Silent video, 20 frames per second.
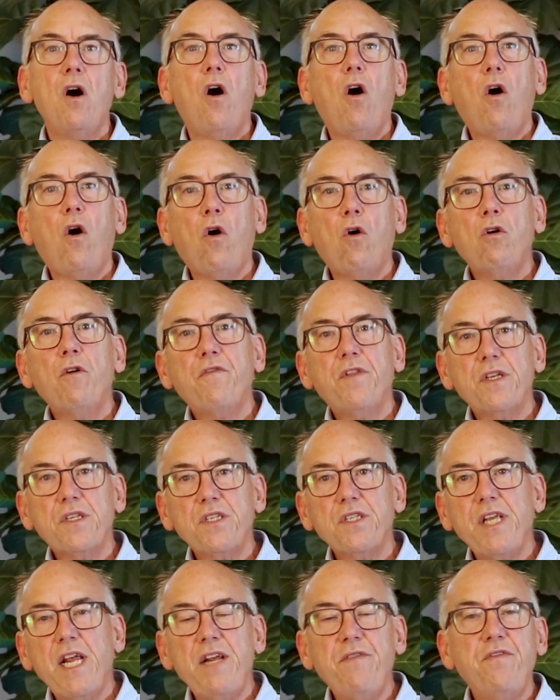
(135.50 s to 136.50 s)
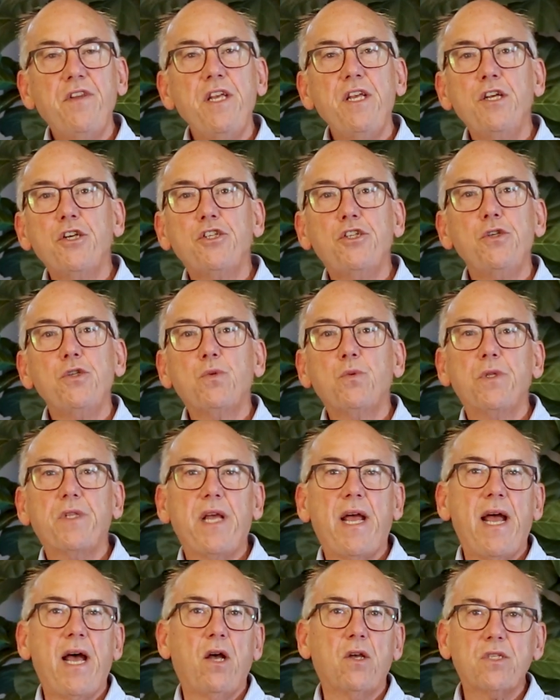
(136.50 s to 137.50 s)
all of the safety issues with the
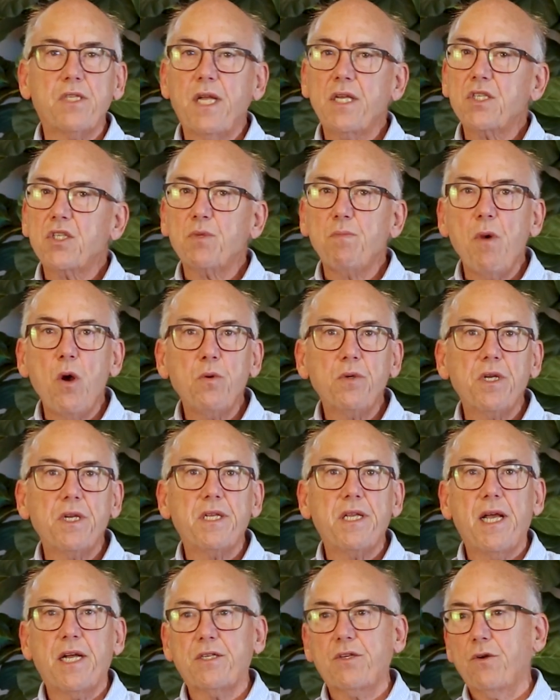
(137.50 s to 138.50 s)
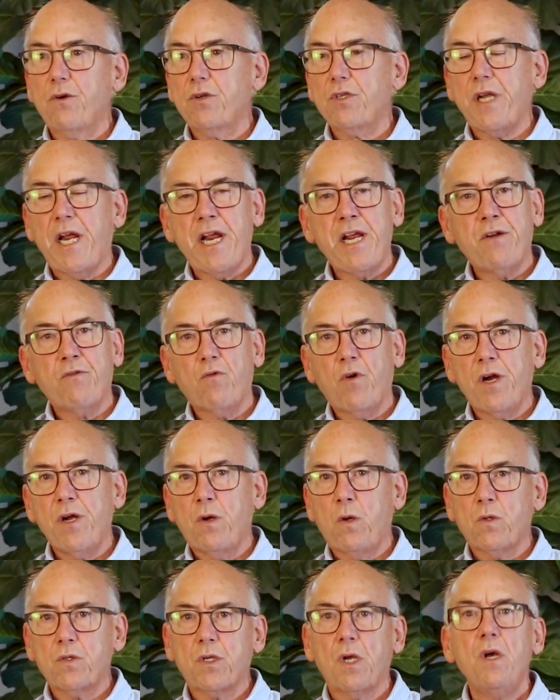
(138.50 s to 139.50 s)
house, that's smoke detectors,
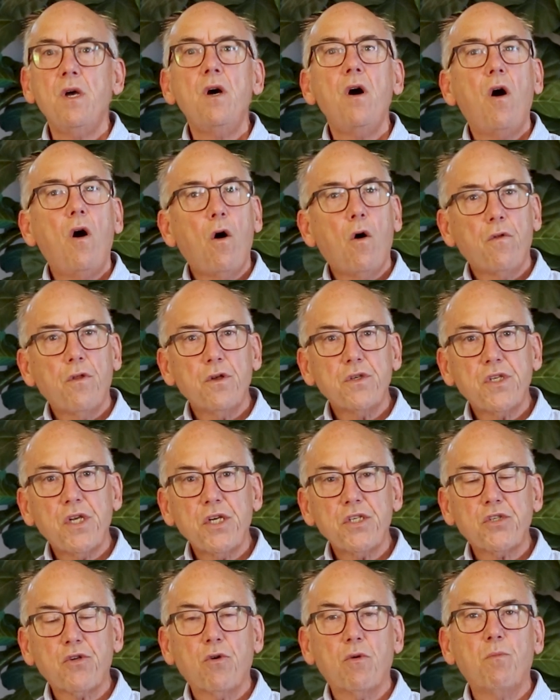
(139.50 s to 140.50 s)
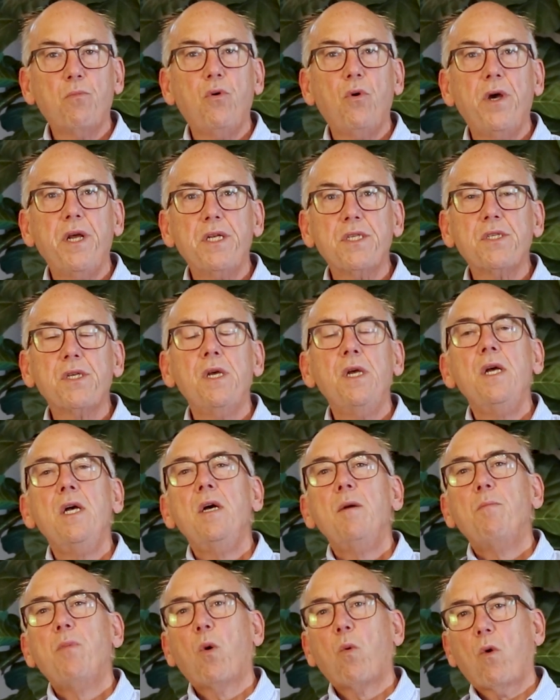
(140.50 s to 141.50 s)
handrails, all those things are in place.
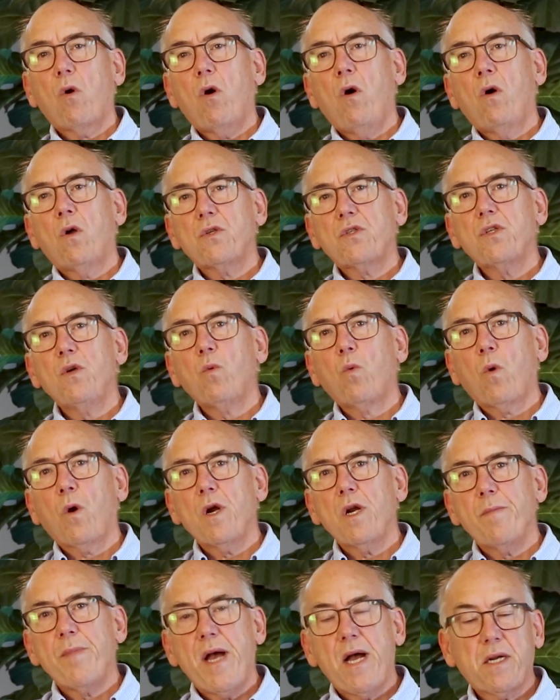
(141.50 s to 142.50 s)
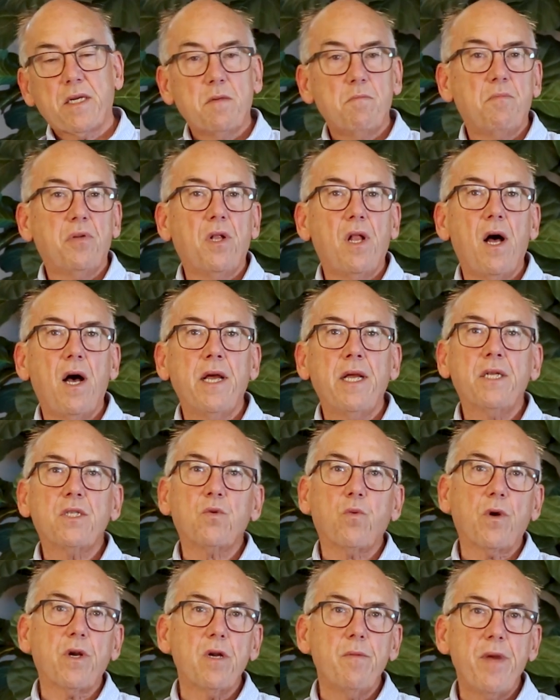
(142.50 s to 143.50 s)
But we're also worried about compliance.
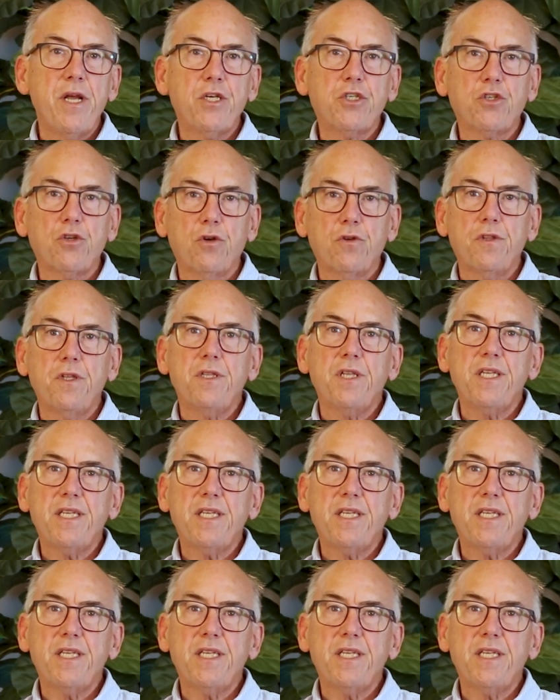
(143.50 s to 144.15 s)
We're going to make sure that the